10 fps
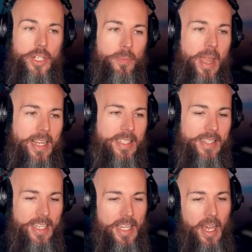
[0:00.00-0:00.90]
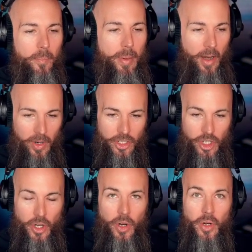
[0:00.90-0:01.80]
which makes the
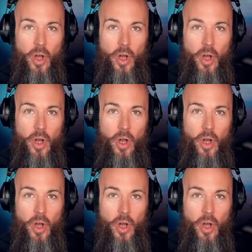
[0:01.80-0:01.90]
Behringer